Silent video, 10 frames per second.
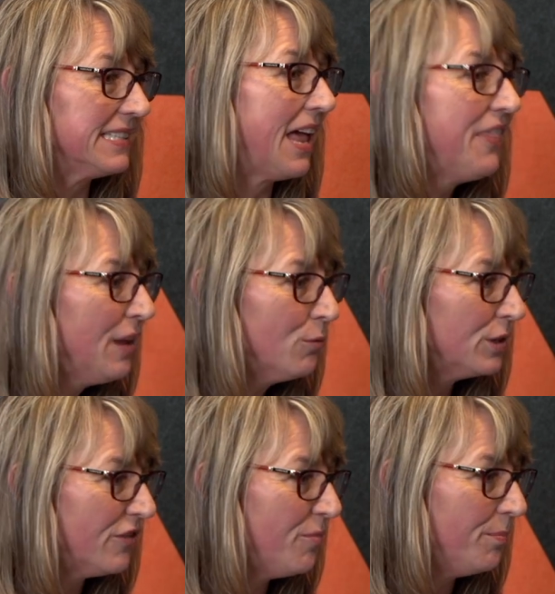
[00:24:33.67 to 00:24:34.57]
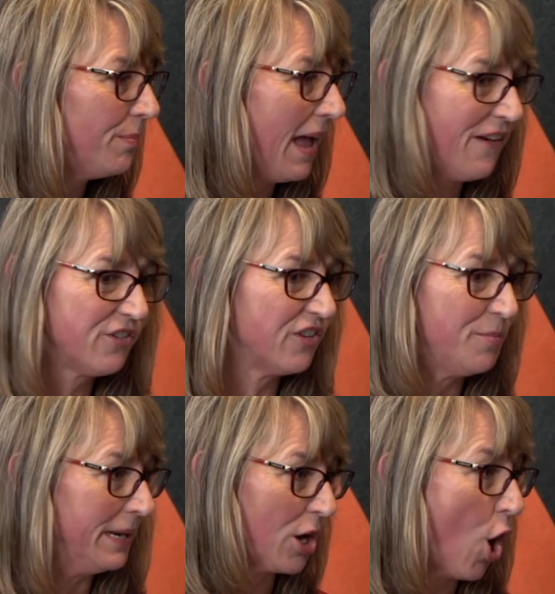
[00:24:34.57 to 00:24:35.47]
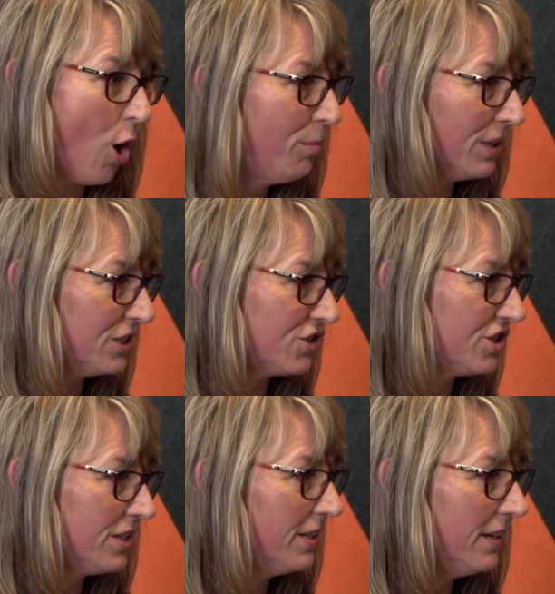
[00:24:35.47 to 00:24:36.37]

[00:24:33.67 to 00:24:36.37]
nothing would have ever have been accomplished.